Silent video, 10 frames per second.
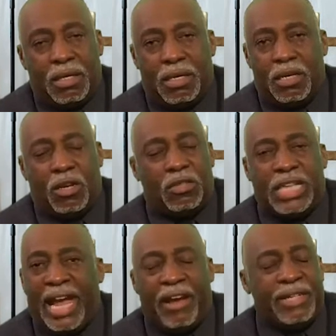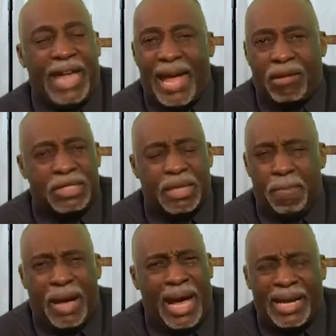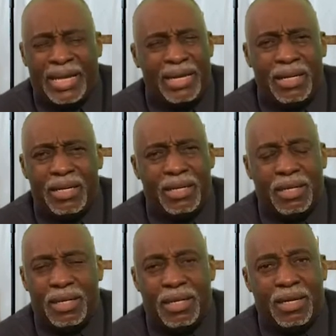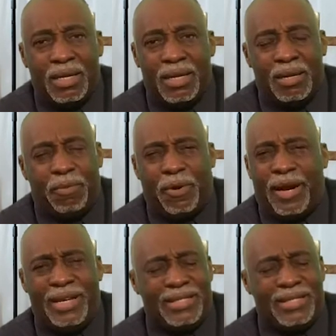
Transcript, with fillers: you know, tearing down somebody. Praise